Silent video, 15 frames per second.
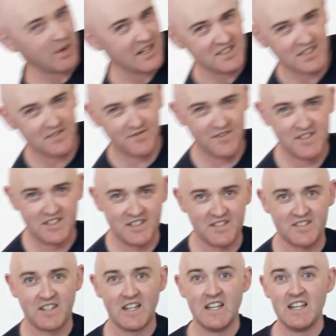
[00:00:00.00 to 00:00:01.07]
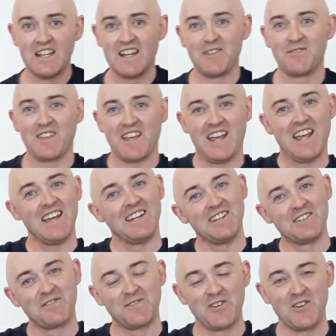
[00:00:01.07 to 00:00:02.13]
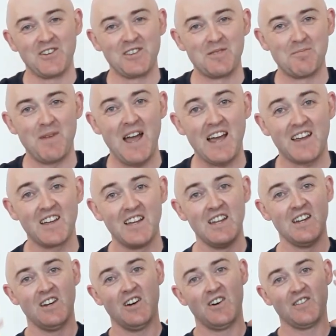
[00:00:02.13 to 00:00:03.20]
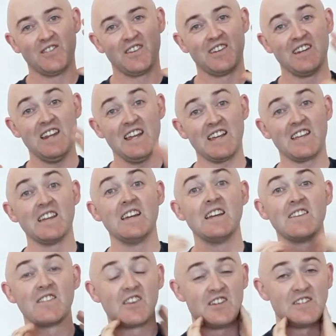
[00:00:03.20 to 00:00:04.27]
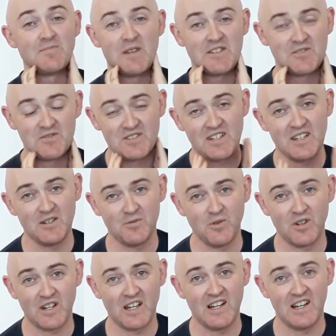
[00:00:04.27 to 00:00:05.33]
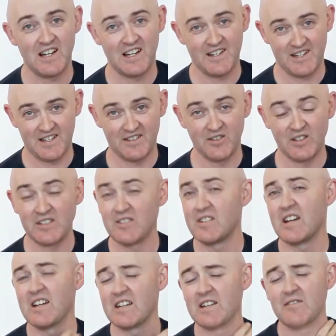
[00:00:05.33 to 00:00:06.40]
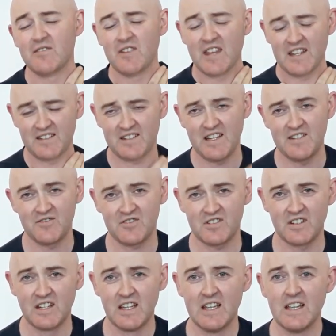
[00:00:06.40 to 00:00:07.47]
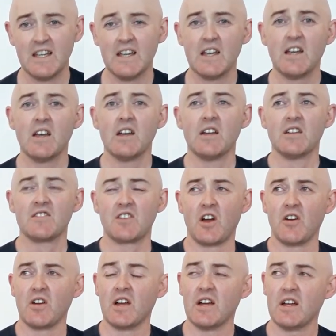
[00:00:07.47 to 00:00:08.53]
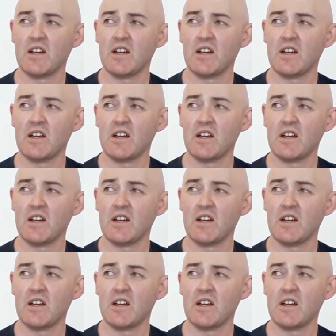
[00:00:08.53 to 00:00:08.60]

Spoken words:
basic physics. If the head is further back on the neck, these muscles are going to work harder and going to give you that tension. So